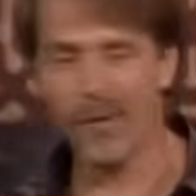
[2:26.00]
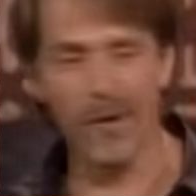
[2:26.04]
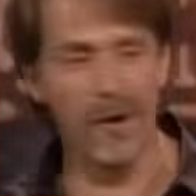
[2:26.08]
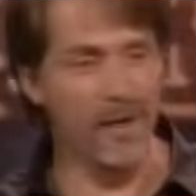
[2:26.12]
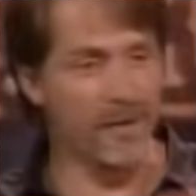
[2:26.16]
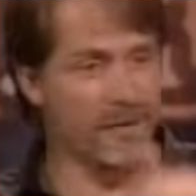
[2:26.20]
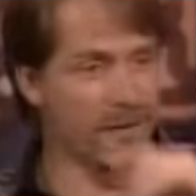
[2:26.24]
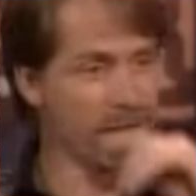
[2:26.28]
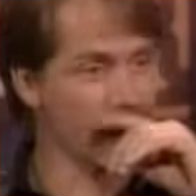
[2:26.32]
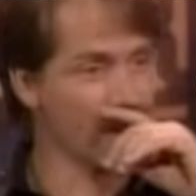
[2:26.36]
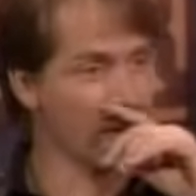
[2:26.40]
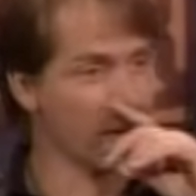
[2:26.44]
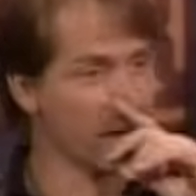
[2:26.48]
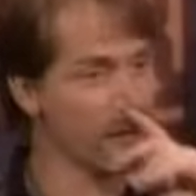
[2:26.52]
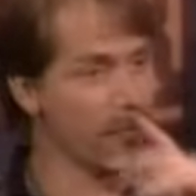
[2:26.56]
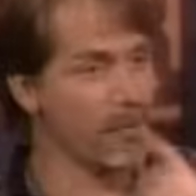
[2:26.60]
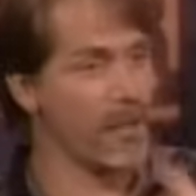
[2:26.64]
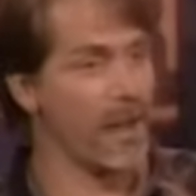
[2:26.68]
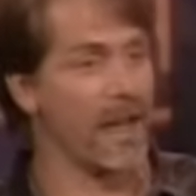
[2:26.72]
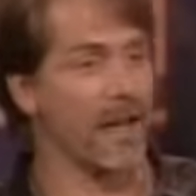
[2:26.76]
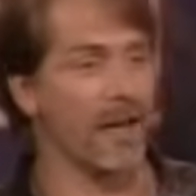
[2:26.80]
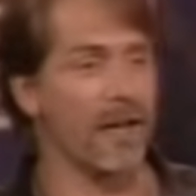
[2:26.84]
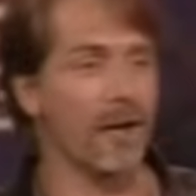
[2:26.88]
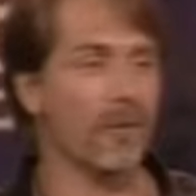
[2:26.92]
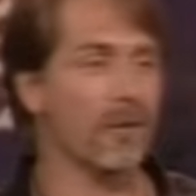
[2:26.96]
I was, and looking
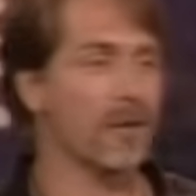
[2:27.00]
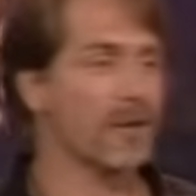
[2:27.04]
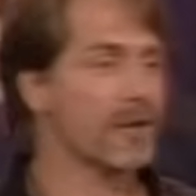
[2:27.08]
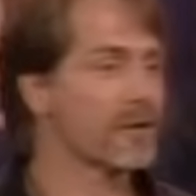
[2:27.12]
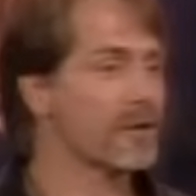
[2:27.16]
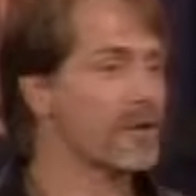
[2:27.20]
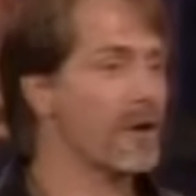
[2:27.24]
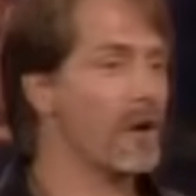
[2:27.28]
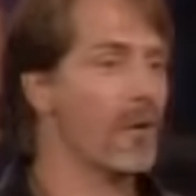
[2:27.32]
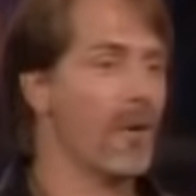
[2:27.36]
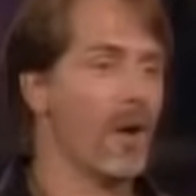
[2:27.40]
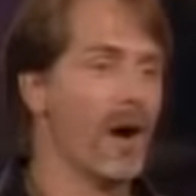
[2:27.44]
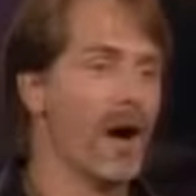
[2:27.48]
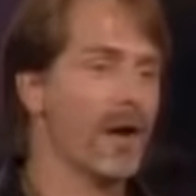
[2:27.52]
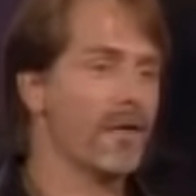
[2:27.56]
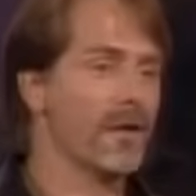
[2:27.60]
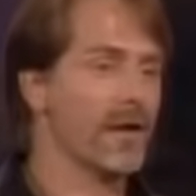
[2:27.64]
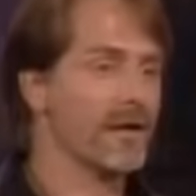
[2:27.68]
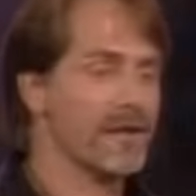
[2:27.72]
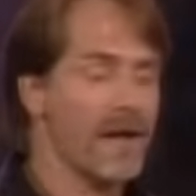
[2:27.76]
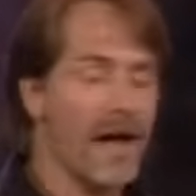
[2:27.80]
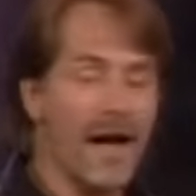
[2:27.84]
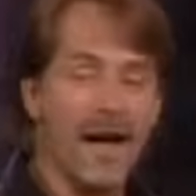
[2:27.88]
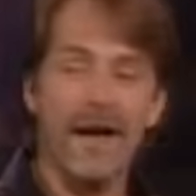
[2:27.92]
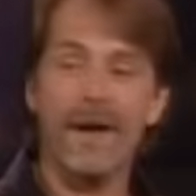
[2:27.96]
back, it was so
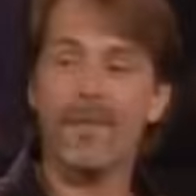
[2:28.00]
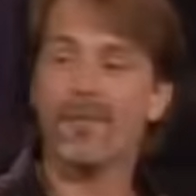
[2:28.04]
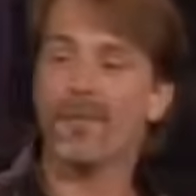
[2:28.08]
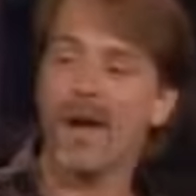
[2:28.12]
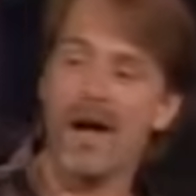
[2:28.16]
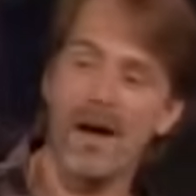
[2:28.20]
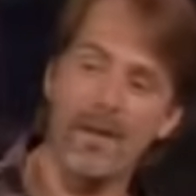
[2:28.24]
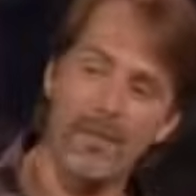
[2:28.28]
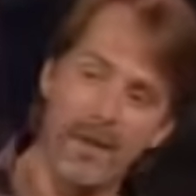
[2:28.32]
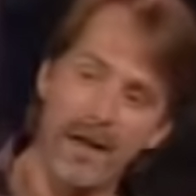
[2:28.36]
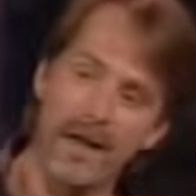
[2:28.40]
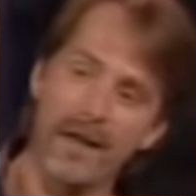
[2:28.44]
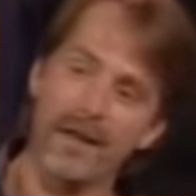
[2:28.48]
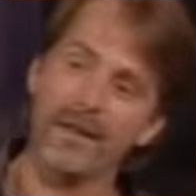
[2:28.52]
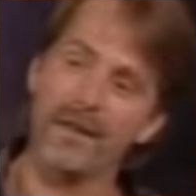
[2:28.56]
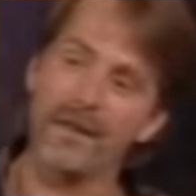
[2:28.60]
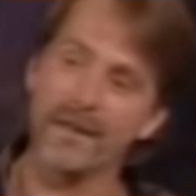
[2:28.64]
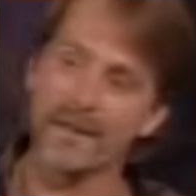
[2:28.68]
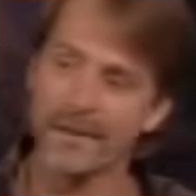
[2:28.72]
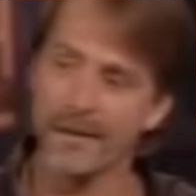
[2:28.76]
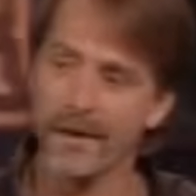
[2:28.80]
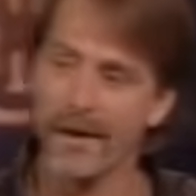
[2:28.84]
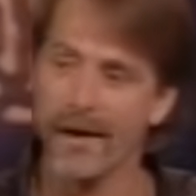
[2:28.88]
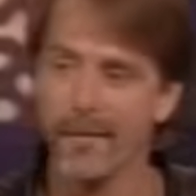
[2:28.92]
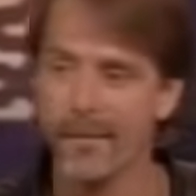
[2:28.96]
obvious. I am not making
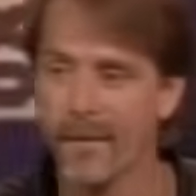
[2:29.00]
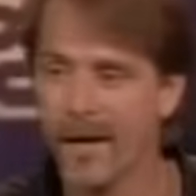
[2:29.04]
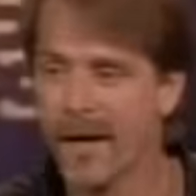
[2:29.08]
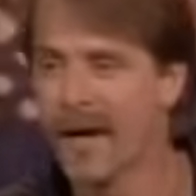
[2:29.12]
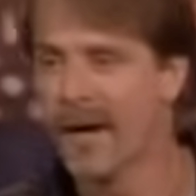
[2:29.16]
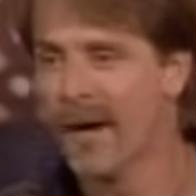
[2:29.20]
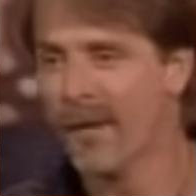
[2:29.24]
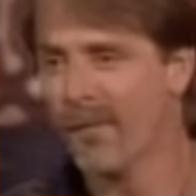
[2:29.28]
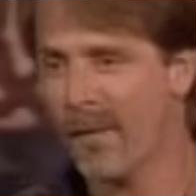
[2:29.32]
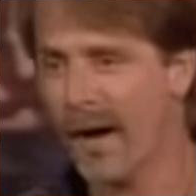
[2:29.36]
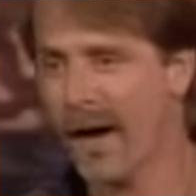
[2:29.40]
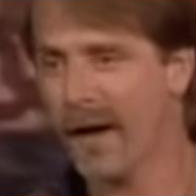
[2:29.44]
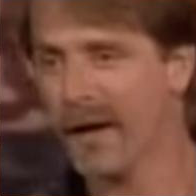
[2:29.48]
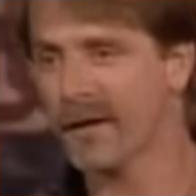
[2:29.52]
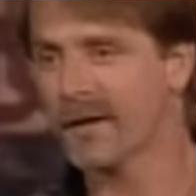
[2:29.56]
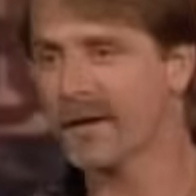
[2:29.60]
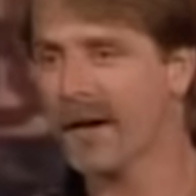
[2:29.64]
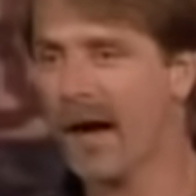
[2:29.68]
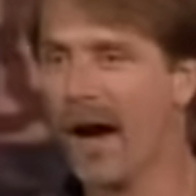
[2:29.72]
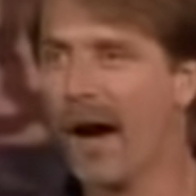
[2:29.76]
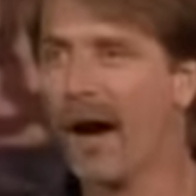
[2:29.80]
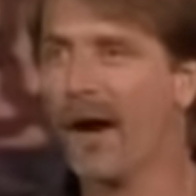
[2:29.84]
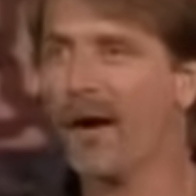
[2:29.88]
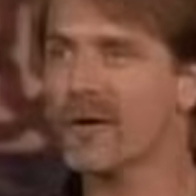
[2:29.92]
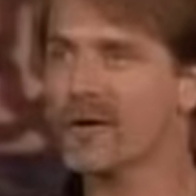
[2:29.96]
this up. My
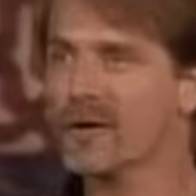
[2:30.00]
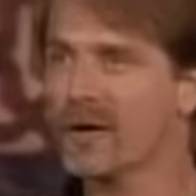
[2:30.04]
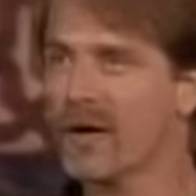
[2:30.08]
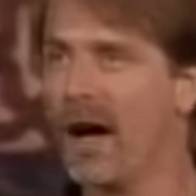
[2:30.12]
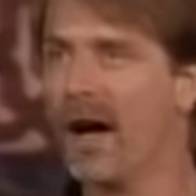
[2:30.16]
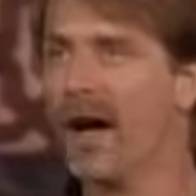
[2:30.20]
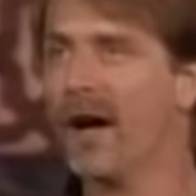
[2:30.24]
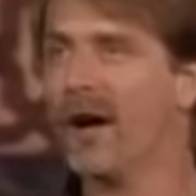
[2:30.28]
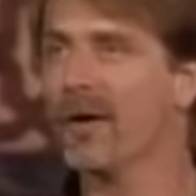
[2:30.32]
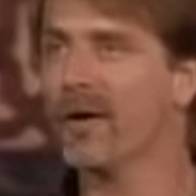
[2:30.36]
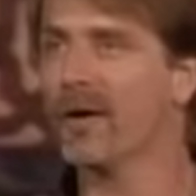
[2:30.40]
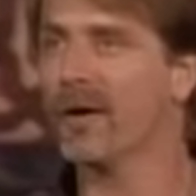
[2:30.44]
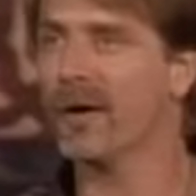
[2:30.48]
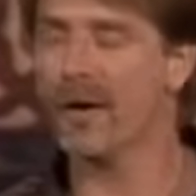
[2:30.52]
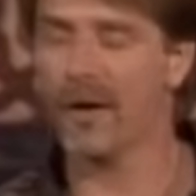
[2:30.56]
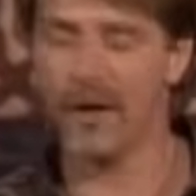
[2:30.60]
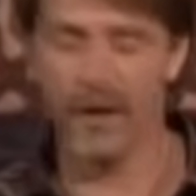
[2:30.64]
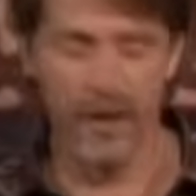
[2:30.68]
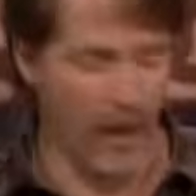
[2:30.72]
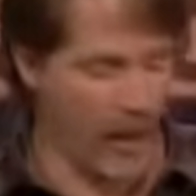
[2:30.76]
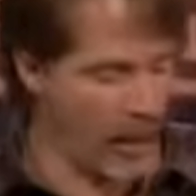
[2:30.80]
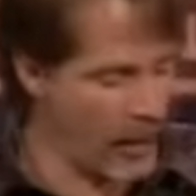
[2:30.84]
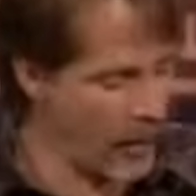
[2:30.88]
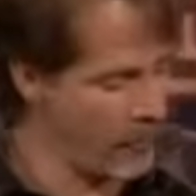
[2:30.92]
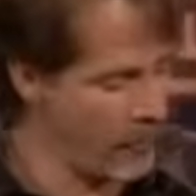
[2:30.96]
entire
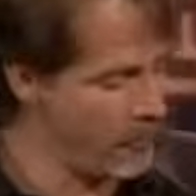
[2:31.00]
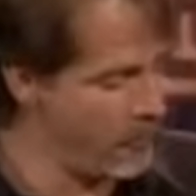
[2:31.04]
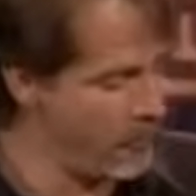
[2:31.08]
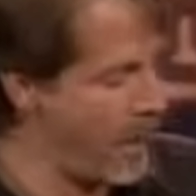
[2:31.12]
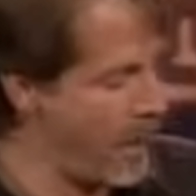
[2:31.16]
childhood, our